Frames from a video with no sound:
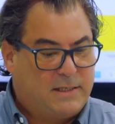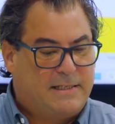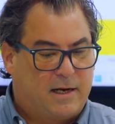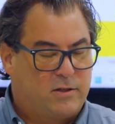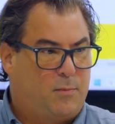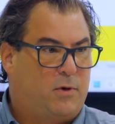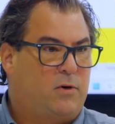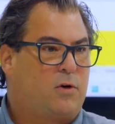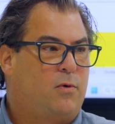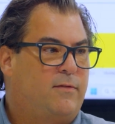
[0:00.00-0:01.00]

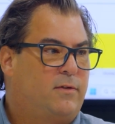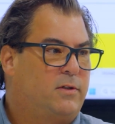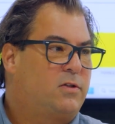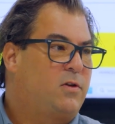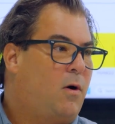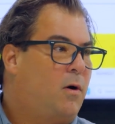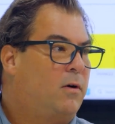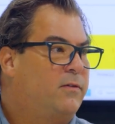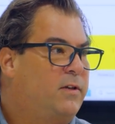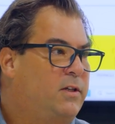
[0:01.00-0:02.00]
decimal equivalents to
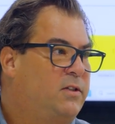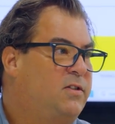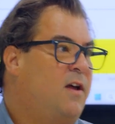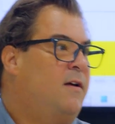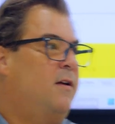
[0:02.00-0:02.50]
all of these